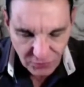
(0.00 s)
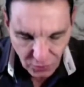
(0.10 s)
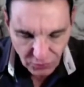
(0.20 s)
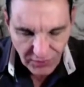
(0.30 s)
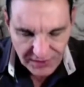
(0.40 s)
and
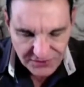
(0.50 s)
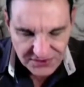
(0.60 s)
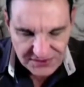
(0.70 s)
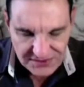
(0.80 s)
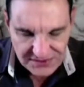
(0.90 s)
all
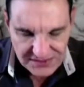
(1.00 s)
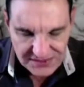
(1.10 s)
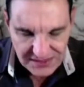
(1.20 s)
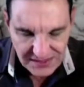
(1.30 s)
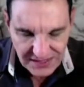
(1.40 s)

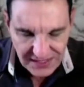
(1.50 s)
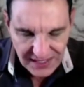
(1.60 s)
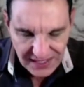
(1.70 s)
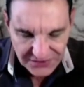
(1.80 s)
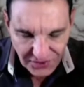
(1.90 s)
righteousness,
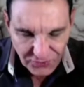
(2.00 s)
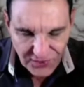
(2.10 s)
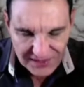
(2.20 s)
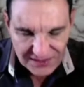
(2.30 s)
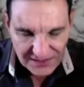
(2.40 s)
and
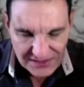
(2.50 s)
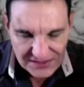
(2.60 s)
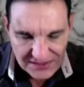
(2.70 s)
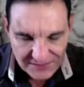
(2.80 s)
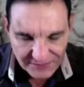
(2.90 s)
direct
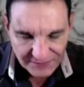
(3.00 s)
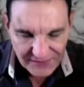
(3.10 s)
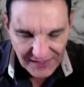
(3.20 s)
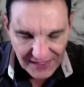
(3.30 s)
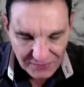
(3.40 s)
us
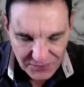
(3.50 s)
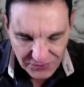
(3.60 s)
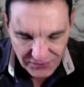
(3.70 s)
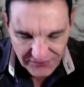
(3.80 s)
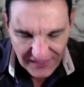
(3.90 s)
and
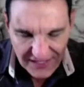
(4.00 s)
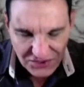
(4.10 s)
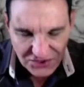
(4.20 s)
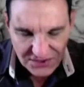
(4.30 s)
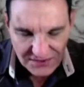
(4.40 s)
bring
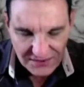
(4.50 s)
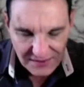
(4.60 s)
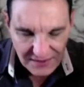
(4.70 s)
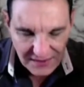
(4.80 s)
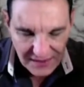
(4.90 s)
revelation,
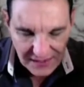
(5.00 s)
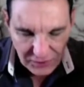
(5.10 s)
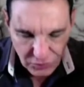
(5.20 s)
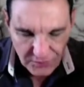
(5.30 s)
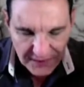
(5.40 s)

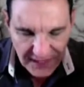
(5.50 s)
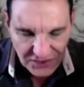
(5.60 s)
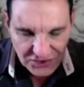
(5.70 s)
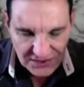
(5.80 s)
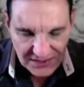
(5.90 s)

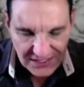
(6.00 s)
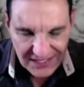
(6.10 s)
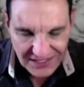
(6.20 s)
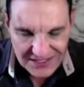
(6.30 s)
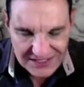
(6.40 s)
illumination.
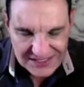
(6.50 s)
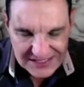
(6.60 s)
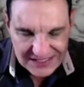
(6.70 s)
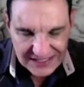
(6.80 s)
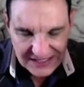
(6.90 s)
Let us
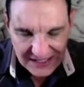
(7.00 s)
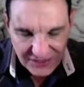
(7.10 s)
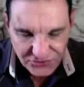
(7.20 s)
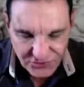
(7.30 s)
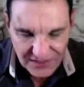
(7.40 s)
see, let
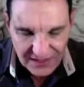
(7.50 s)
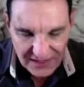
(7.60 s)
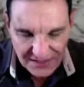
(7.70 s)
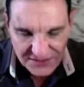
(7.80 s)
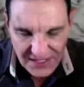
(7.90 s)
us
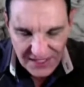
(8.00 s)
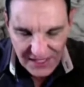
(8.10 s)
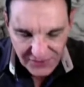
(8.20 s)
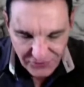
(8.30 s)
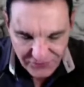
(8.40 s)
realize,
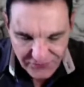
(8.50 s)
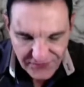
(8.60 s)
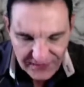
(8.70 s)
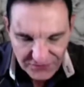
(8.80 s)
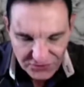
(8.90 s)

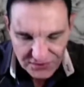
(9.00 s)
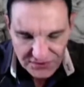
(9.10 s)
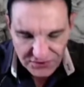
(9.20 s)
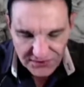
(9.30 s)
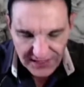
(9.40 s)
reveal it to
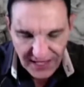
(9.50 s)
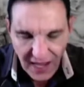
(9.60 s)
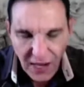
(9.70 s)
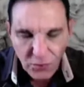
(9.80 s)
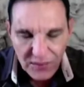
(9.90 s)
us today
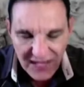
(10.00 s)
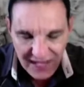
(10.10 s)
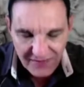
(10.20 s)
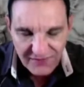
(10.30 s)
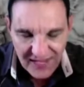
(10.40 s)
how we
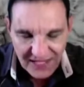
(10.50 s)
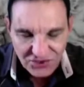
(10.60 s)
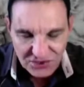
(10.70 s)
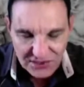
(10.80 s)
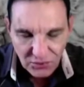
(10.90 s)
have
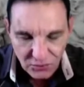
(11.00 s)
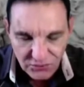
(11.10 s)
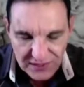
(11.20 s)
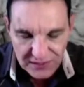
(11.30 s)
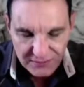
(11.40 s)
actually
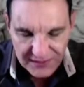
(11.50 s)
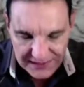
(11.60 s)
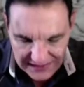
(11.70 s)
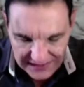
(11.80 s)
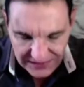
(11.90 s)
already been